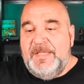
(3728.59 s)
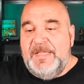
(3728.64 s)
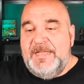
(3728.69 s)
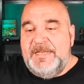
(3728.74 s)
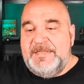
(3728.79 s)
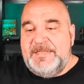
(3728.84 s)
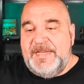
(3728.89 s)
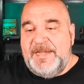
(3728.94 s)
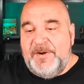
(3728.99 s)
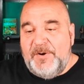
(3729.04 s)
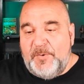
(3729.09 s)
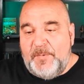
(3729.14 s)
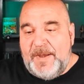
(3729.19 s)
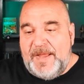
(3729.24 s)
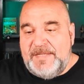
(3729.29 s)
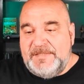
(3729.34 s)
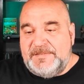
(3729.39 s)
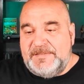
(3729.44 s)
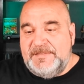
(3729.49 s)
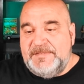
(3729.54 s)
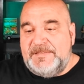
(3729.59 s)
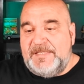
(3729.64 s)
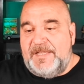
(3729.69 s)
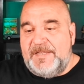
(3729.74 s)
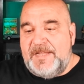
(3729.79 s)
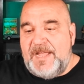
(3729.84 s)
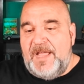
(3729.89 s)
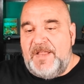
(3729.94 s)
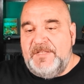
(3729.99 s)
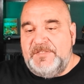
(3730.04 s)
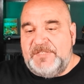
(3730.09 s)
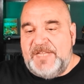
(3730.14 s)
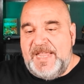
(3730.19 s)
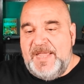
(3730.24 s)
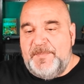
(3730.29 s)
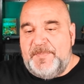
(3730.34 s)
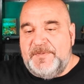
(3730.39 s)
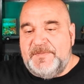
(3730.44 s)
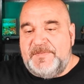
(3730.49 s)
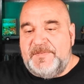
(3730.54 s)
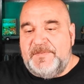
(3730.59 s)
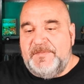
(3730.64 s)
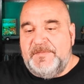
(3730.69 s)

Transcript: terrorizes a college campus.